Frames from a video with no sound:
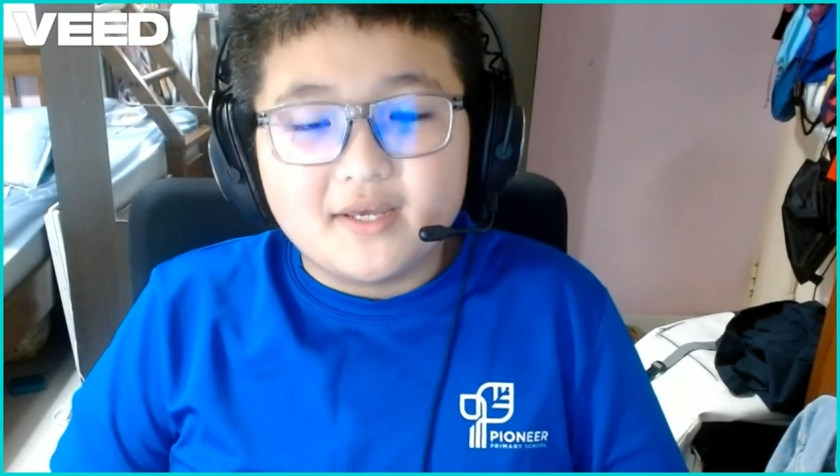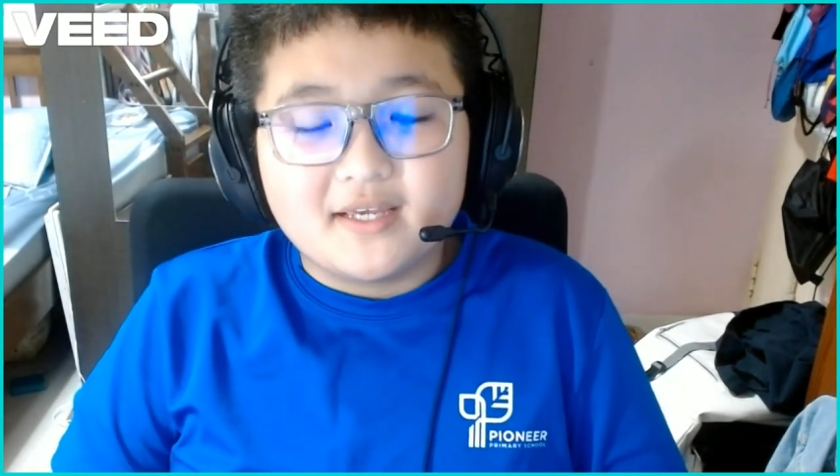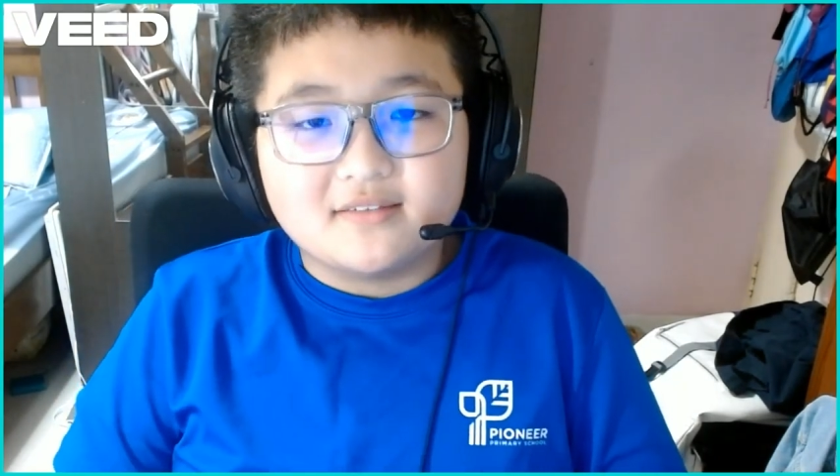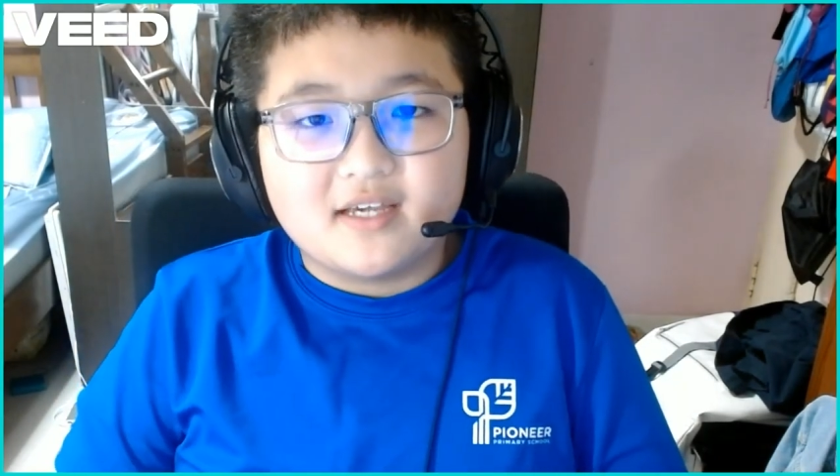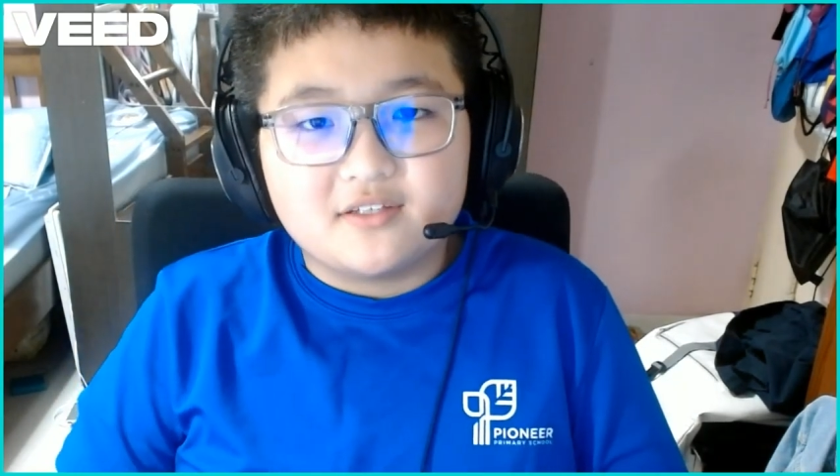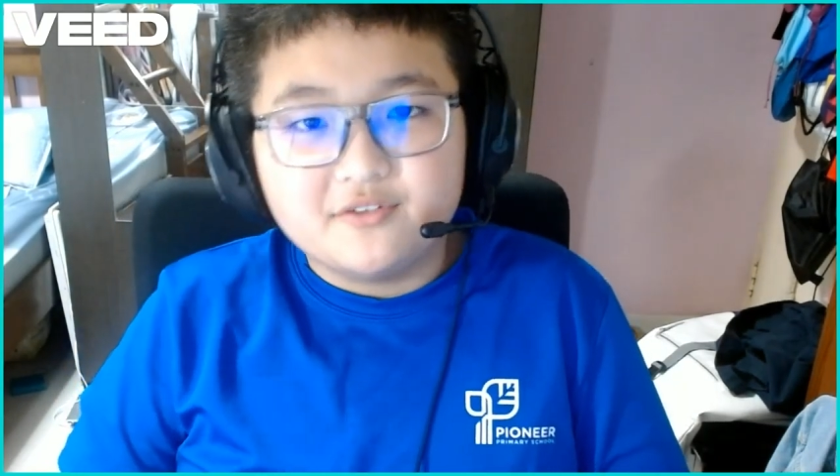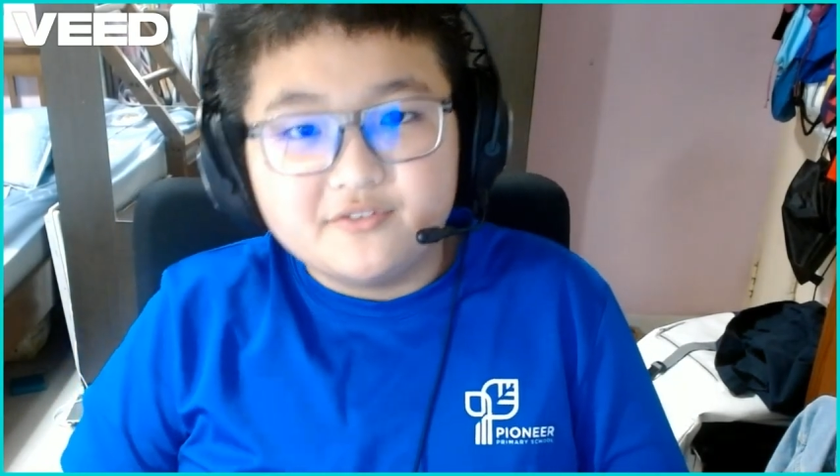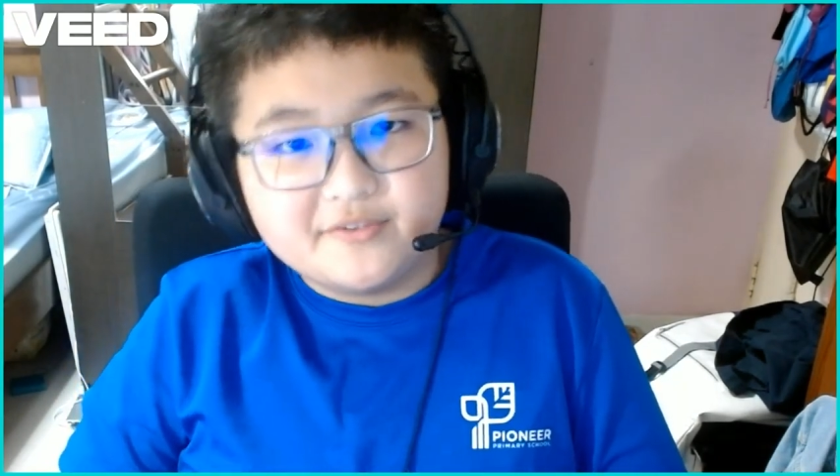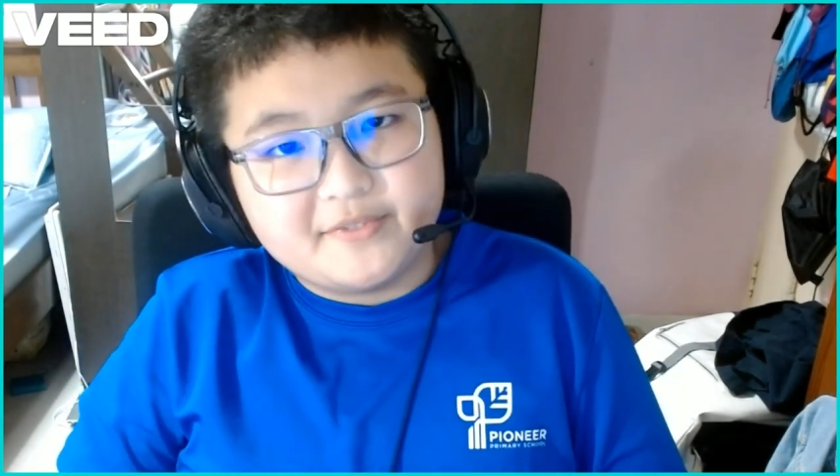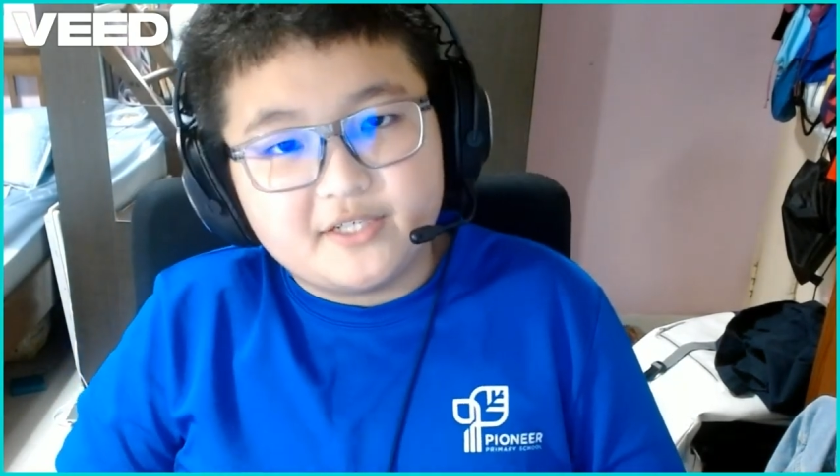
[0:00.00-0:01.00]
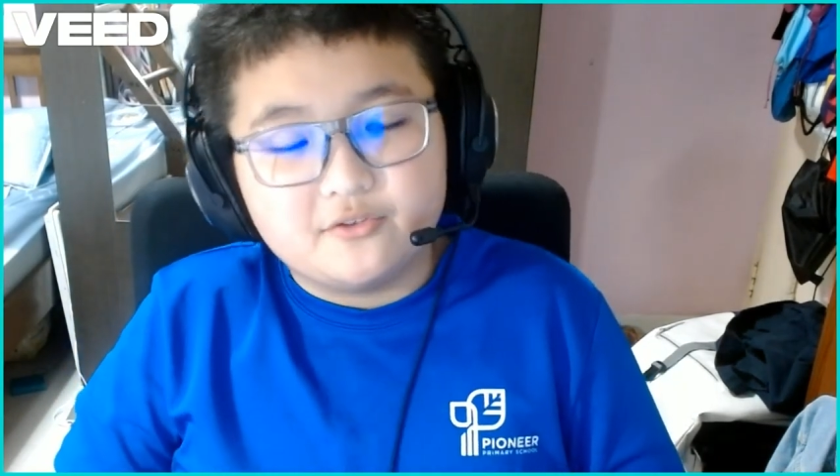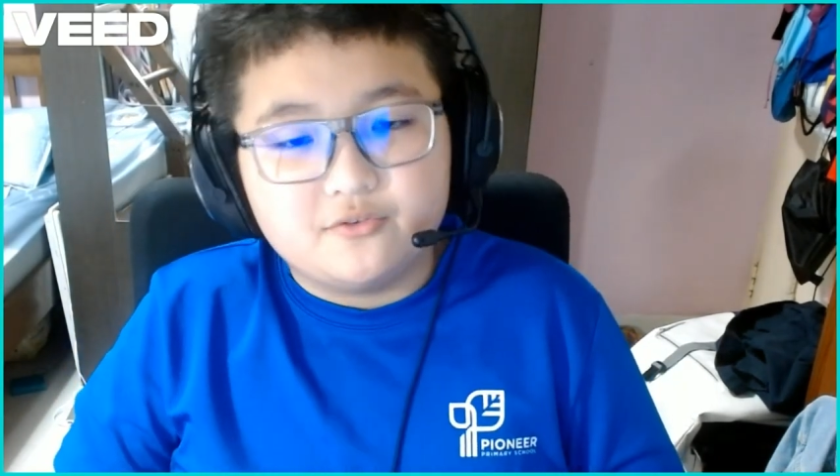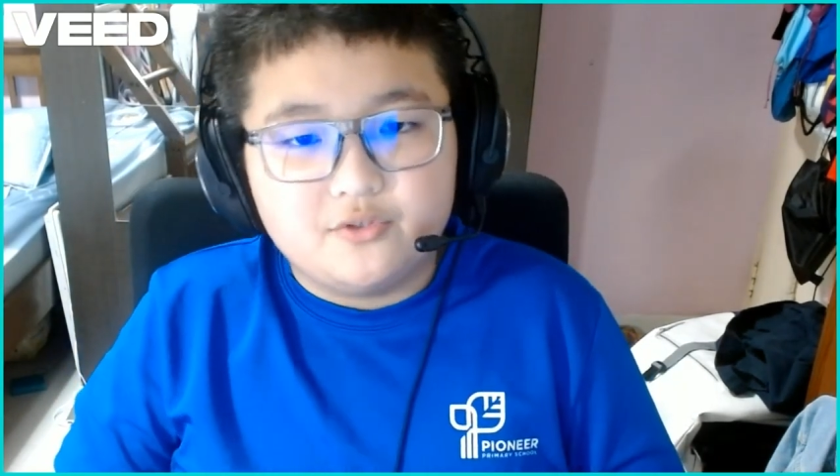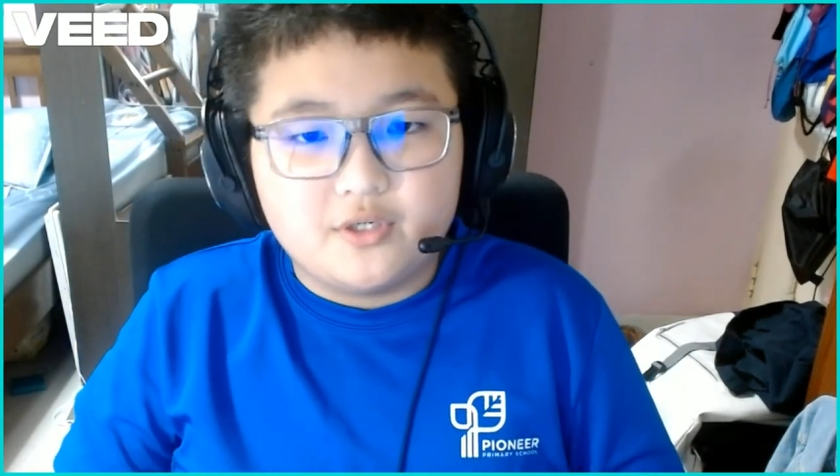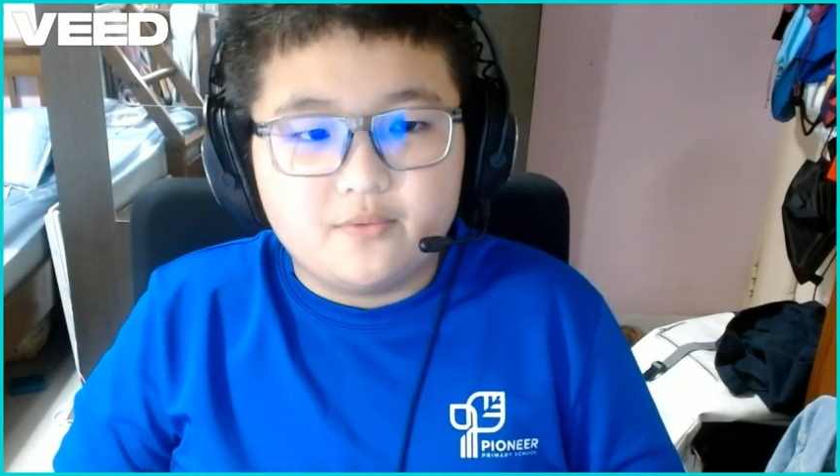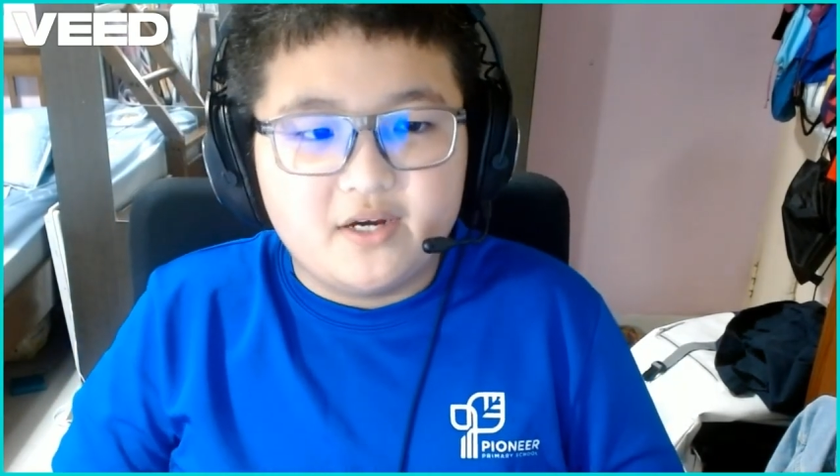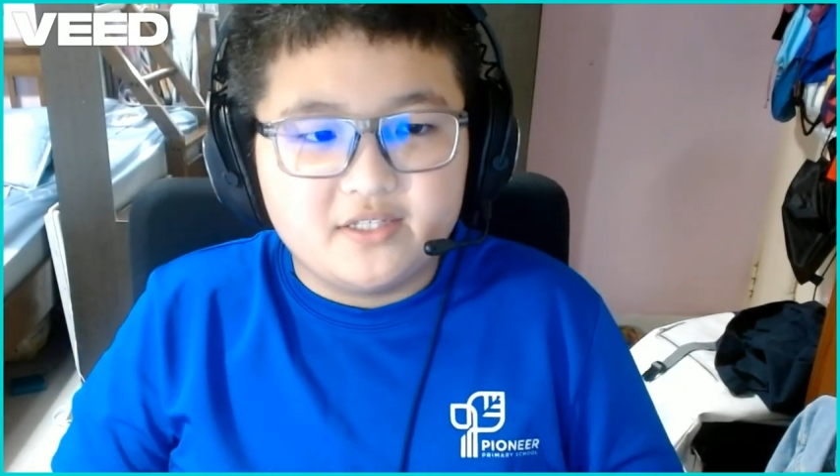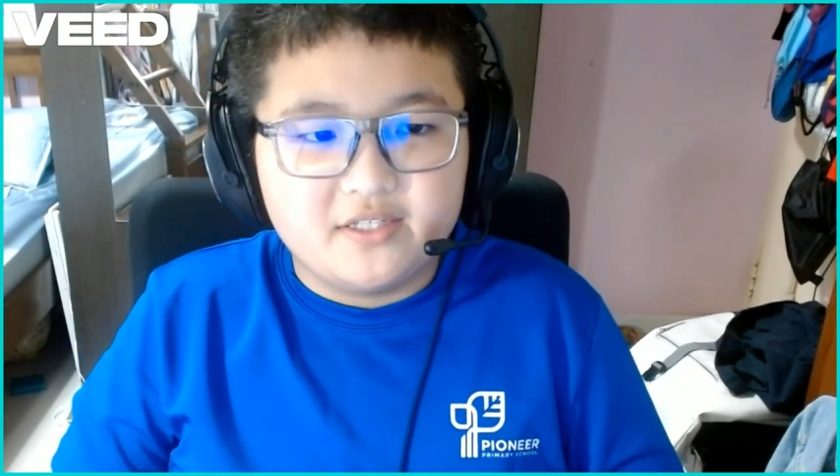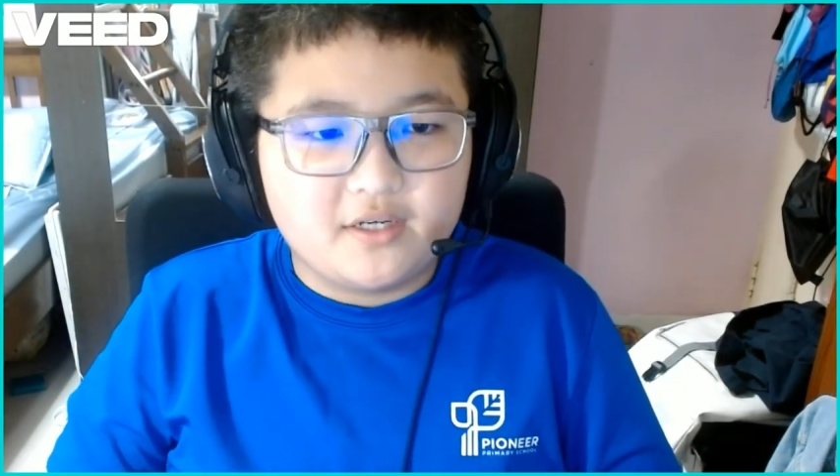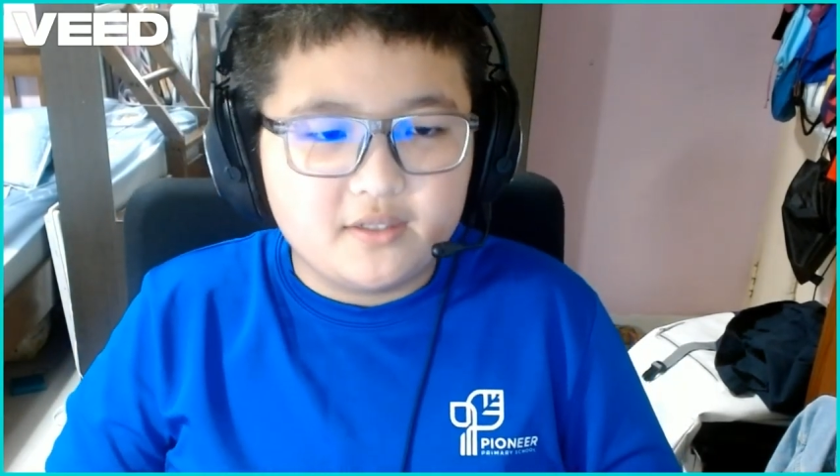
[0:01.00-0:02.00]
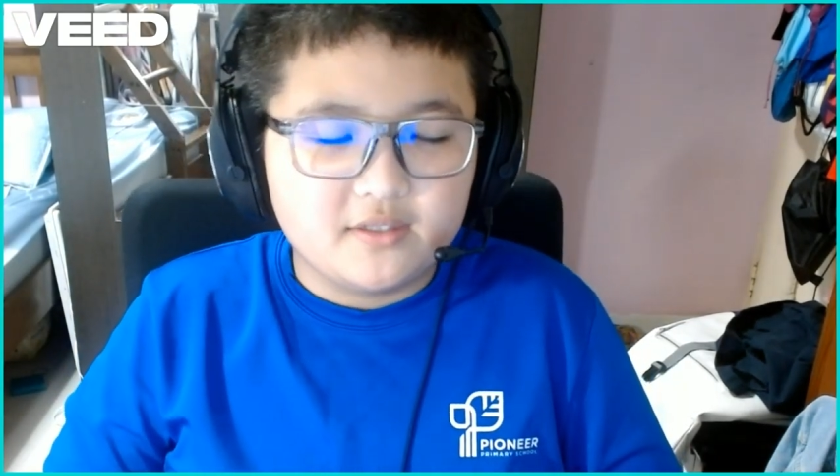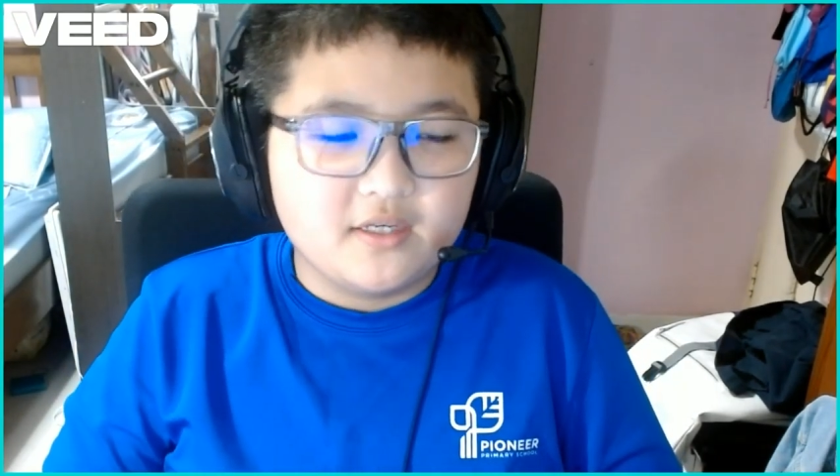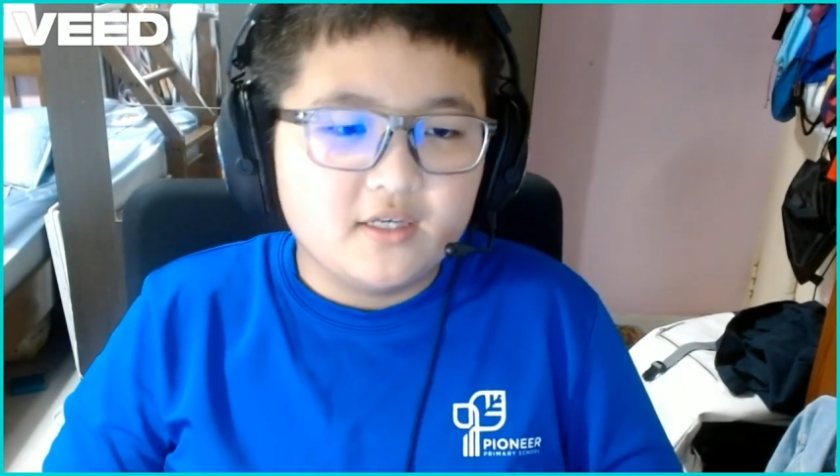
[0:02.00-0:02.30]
exact YouTube channel you are watching on.